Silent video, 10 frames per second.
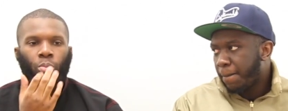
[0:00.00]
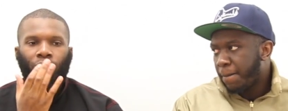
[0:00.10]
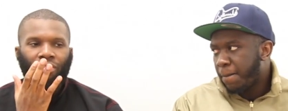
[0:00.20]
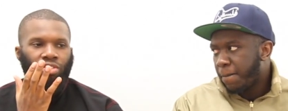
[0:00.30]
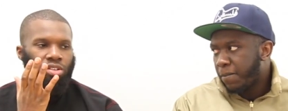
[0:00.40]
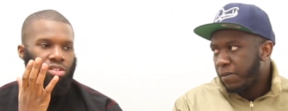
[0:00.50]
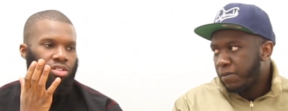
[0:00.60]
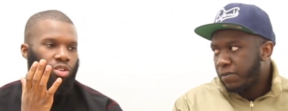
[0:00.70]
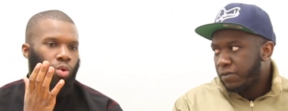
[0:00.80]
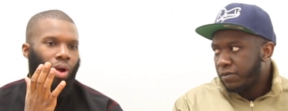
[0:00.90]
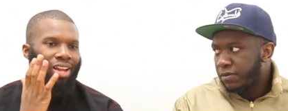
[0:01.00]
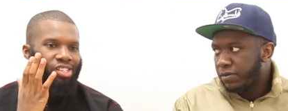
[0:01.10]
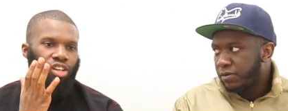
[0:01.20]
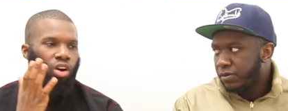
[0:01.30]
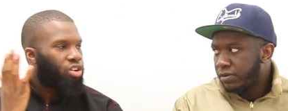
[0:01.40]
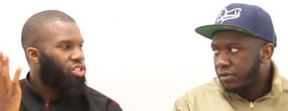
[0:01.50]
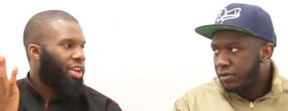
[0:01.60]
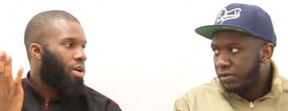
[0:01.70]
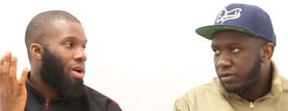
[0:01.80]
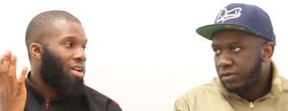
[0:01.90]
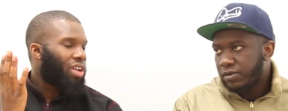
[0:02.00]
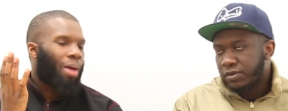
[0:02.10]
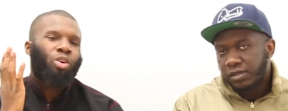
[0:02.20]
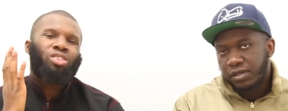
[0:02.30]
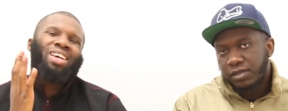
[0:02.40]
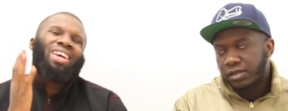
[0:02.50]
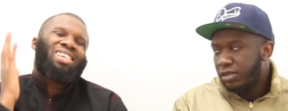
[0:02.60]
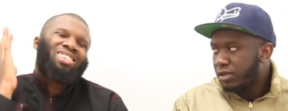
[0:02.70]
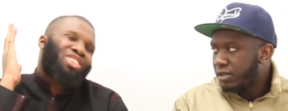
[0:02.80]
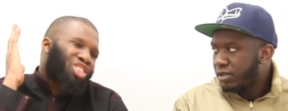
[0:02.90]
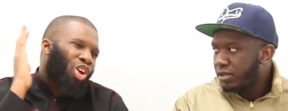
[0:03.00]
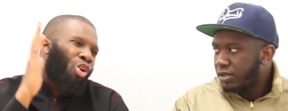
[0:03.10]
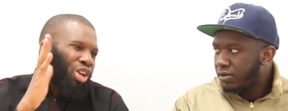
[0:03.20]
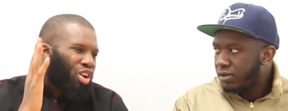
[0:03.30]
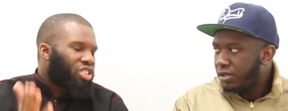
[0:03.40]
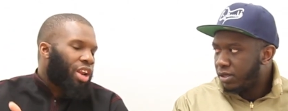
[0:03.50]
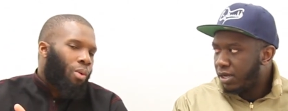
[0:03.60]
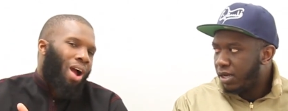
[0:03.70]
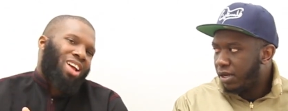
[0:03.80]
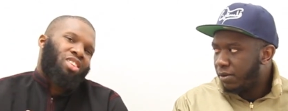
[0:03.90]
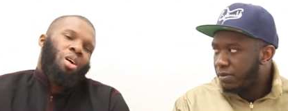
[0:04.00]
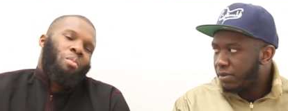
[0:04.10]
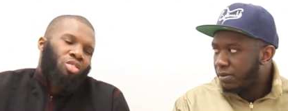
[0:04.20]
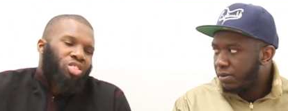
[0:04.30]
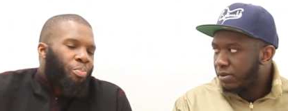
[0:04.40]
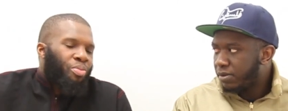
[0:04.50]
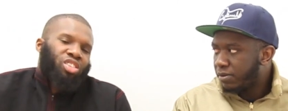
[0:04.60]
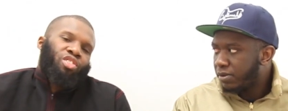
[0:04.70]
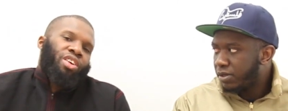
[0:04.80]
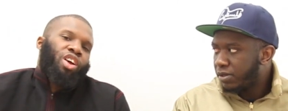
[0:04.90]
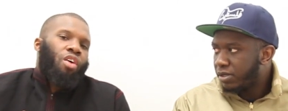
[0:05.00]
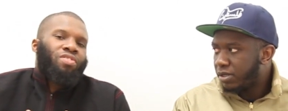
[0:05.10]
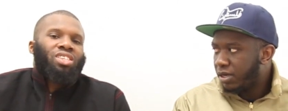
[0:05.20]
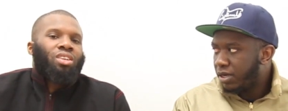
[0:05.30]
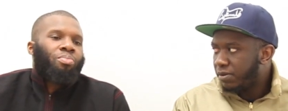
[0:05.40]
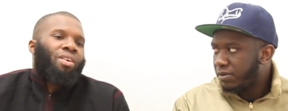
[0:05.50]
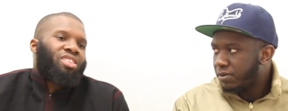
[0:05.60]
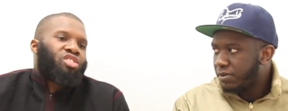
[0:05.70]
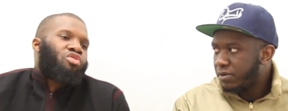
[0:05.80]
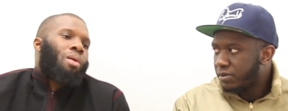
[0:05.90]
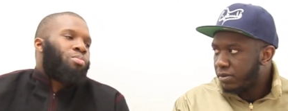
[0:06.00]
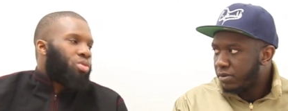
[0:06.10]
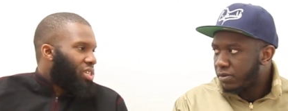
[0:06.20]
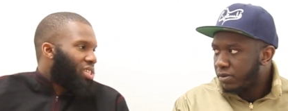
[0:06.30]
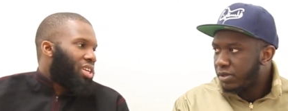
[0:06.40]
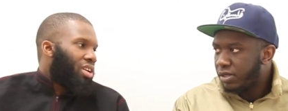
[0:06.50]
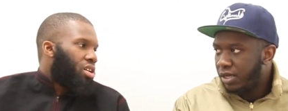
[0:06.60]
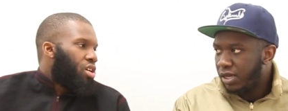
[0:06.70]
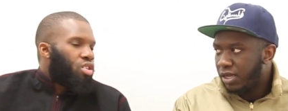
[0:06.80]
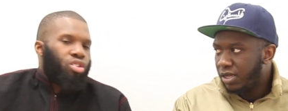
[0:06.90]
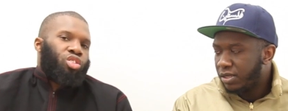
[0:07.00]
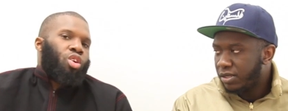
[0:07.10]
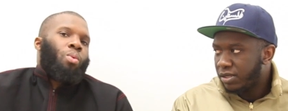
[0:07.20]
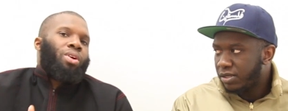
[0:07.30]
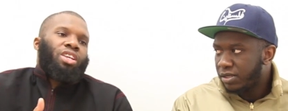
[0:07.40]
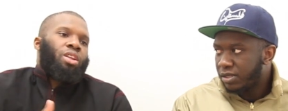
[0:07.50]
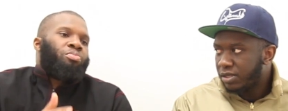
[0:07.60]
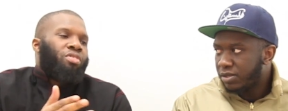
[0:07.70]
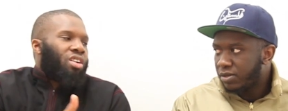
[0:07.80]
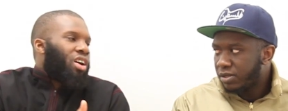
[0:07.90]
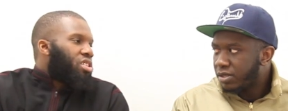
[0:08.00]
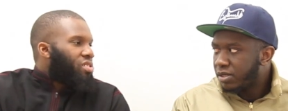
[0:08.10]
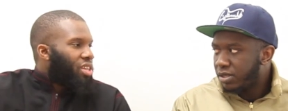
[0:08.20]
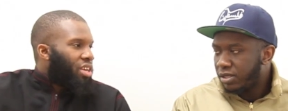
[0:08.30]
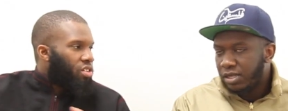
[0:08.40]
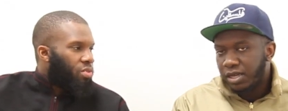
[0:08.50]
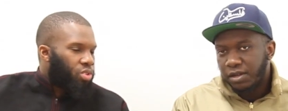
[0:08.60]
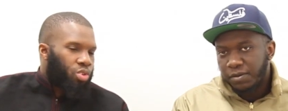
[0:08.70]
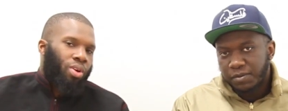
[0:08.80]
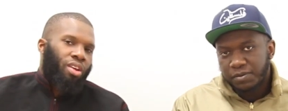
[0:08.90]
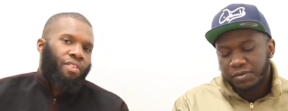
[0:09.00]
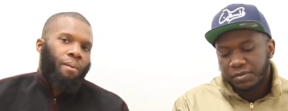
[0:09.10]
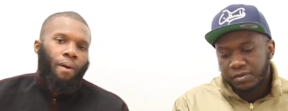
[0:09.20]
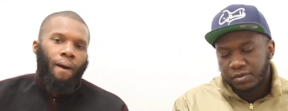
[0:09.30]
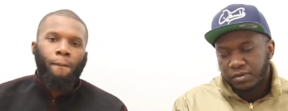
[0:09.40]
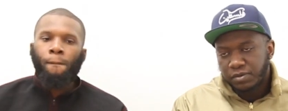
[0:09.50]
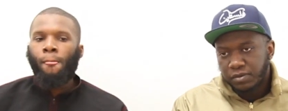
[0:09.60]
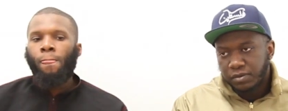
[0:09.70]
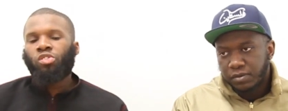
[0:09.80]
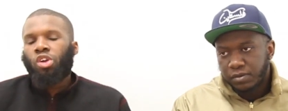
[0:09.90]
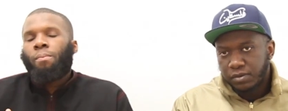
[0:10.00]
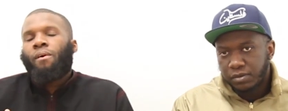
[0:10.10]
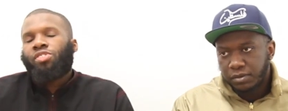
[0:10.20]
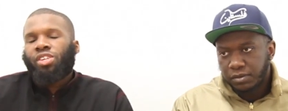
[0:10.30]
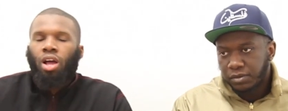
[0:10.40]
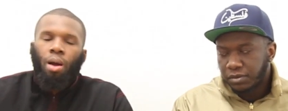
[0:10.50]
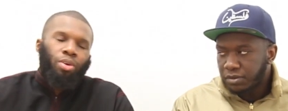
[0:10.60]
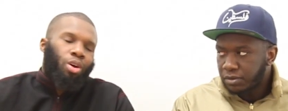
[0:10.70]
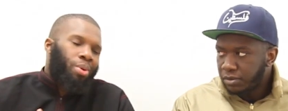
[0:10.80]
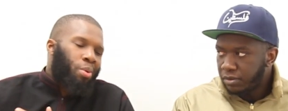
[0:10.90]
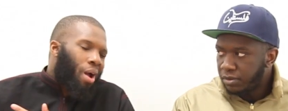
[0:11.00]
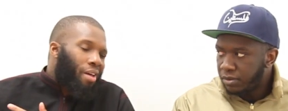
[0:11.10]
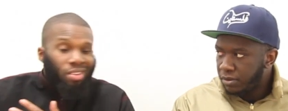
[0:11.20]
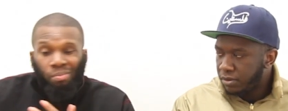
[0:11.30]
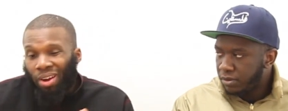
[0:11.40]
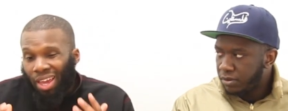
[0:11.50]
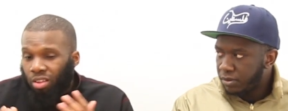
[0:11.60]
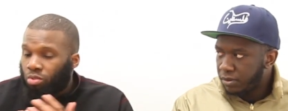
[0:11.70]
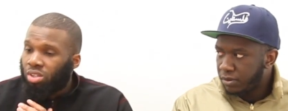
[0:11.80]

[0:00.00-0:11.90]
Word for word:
Speaker 1: brothers who are in jail because of their wives. I'm not saying it's solely because of their no. wives, because of pressure in it. Obviously, no. the brothers crumbled, isn't it? Yeah. Because no one didn't put a gun to his head and told no. him to do anything. But certain brothers they're coming home and the wives complaining all the